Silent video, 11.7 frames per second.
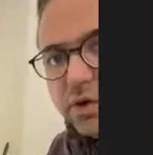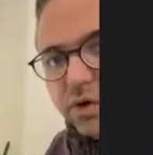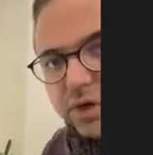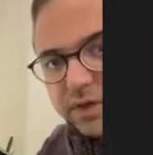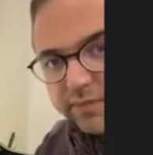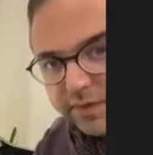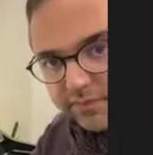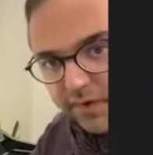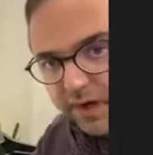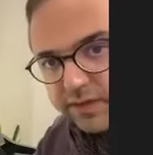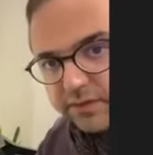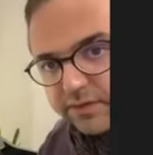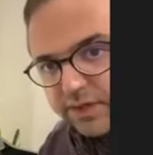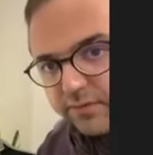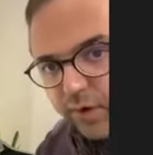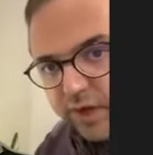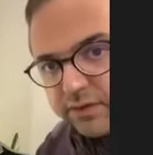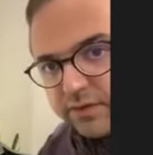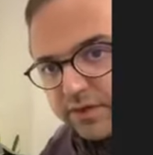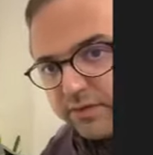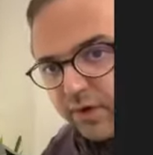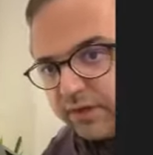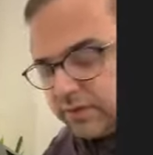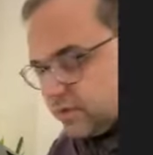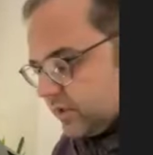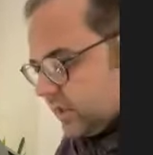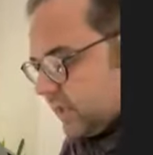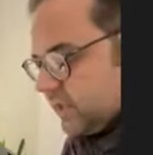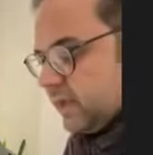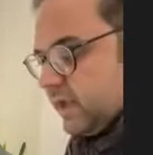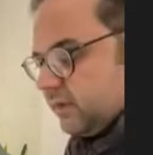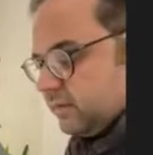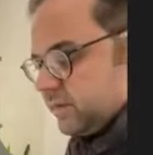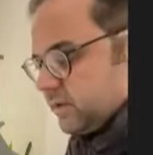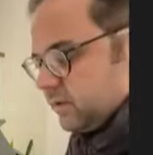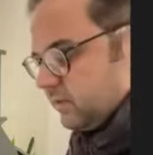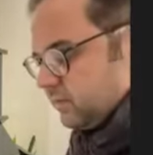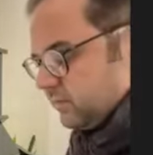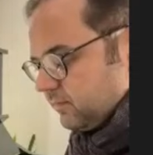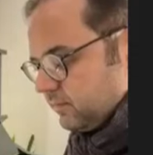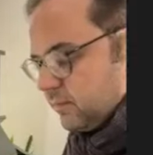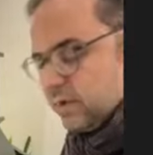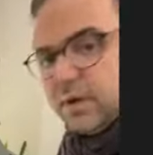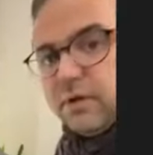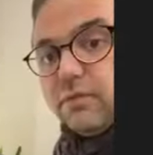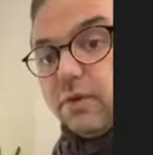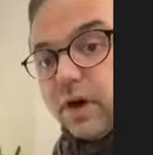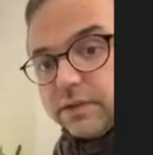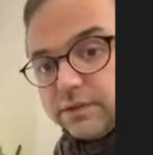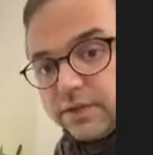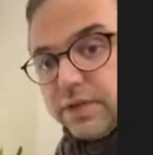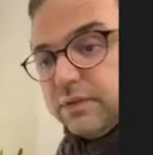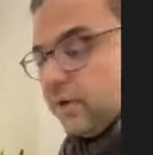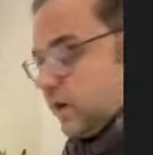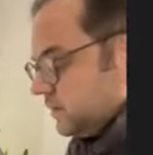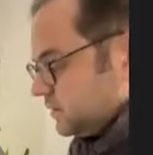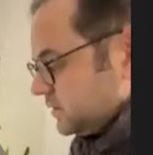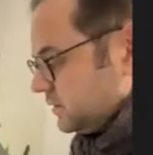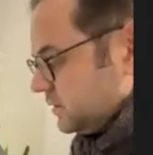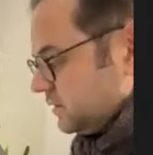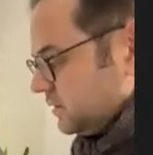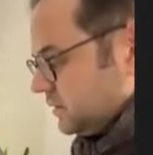Only with 1, 3, 1, 3, 1, 3. And left, 1, 3, 1, 3.